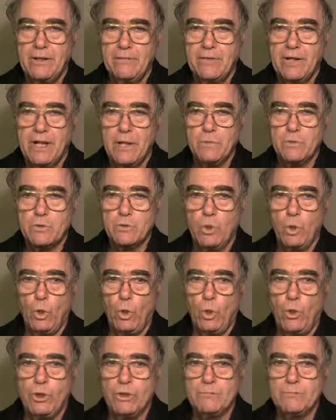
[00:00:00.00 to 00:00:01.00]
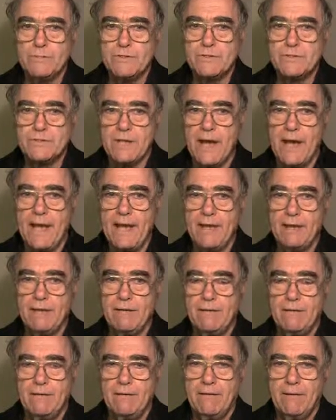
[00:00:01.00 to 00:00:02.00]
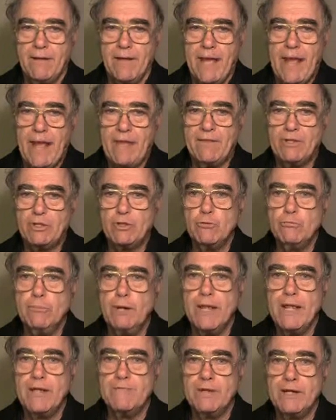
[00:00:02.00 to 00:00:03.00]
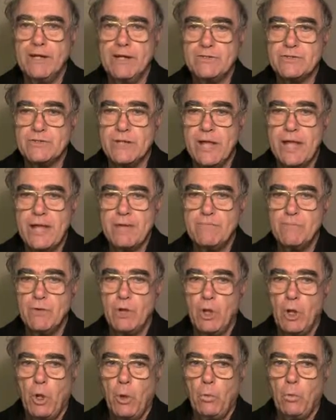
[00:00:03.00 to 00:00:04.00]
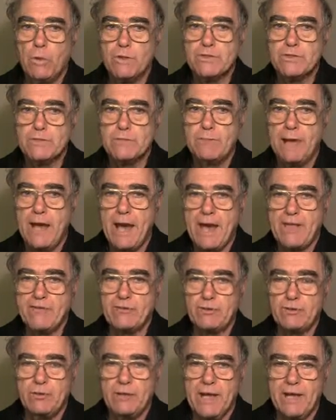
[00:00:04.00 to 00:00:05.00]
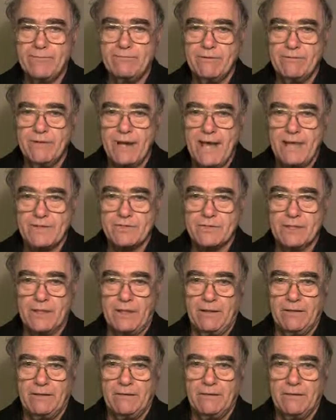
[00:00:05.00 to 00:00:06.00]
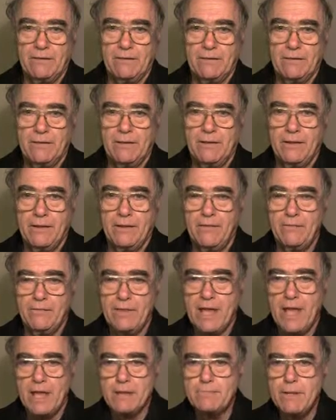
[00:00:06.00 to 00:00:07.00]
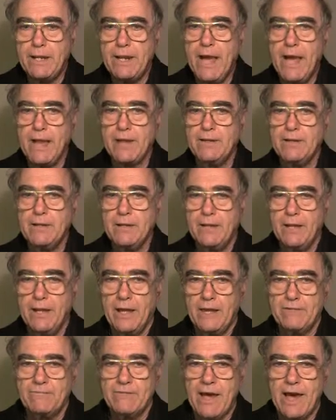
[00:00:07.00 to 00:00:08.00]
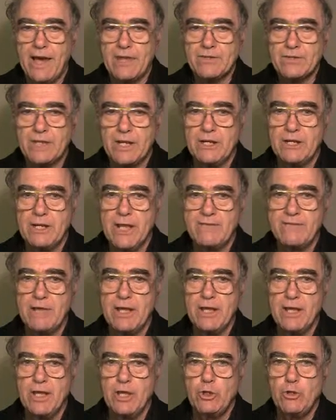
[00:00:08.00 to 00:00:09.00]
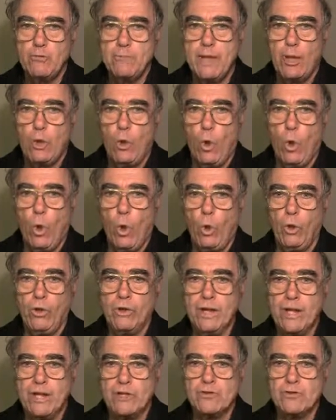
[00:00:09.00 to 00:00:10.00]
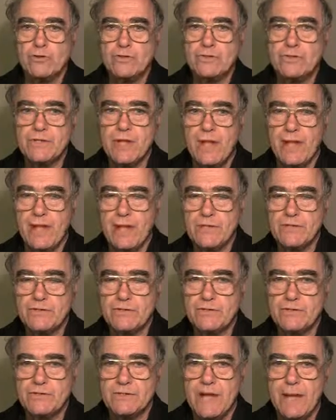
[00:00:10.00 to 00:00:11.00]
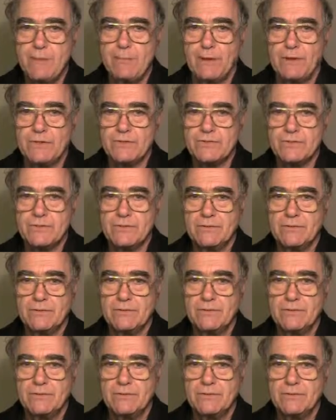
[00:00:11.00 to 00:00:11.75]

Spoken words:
that he was Lord and Messiah, and that to believe in his name was the path to life everlasting. They had begun a vast endeavour to make all nations his disciples.